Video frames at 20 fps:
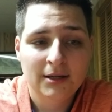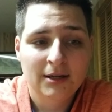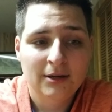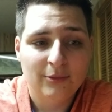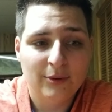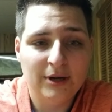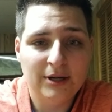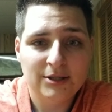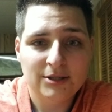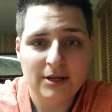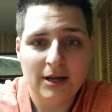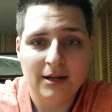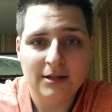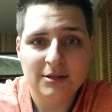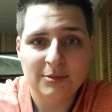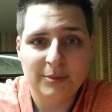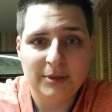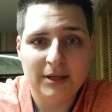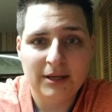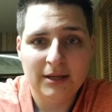reached out to
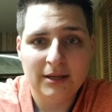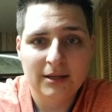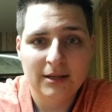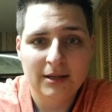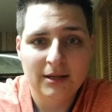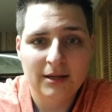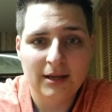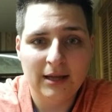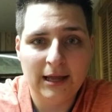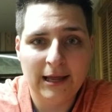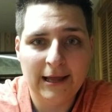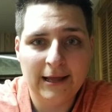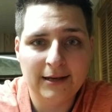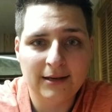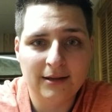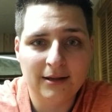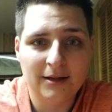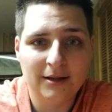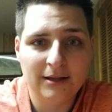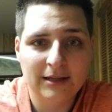me and
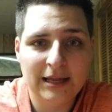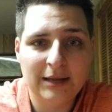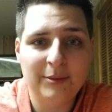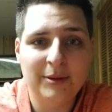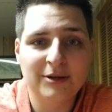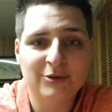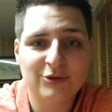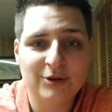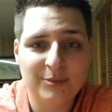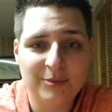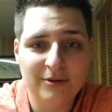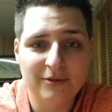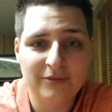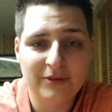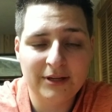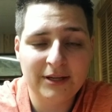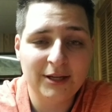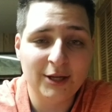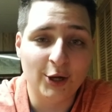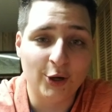uh, gave me a tribute
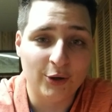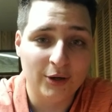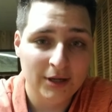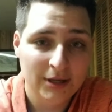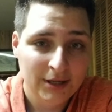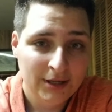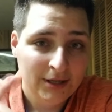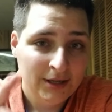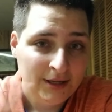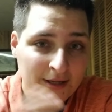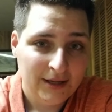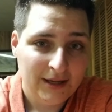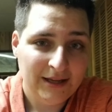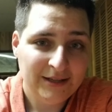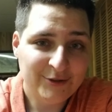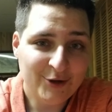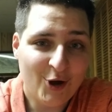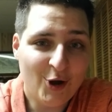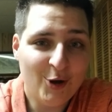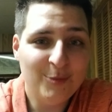video. He
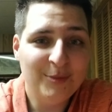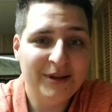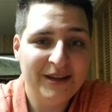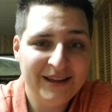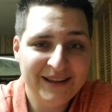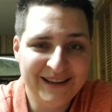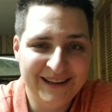told me